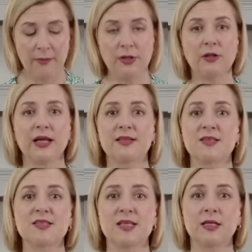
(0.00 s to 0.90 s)
You let this
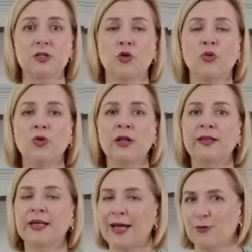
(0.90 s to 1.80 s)
sit cool
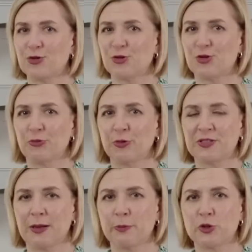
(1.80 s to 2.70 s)
on the counter to room
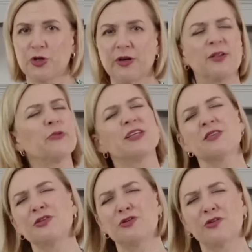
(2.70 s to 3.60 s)
temperature. And the
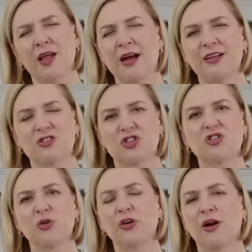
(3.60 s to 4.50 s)
reason you do that is just
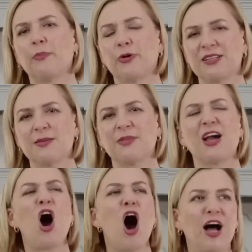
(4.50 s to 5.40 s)
so you're not putting something
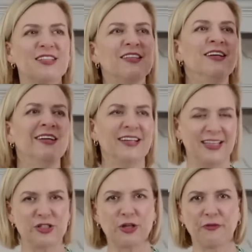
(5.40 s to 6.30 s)
hot
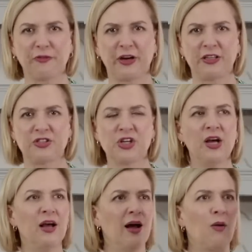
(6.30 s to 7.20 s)
into your fridge,
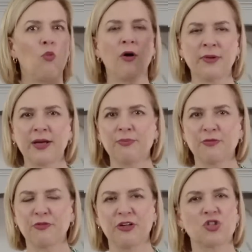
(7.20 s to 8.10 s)
warming up the
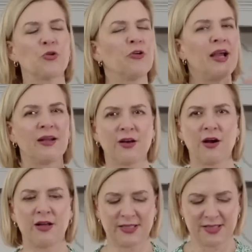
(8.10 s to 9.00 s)
fridge, creating
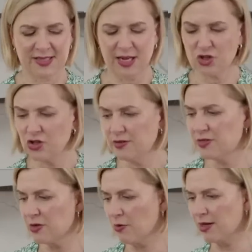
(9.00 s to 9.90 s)
condensation.
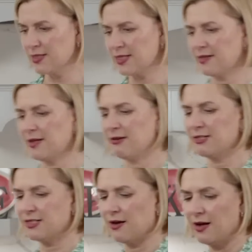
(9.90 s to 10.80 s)
So I'll set that
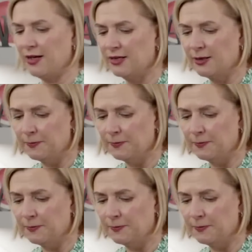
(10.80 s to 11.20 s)
aside.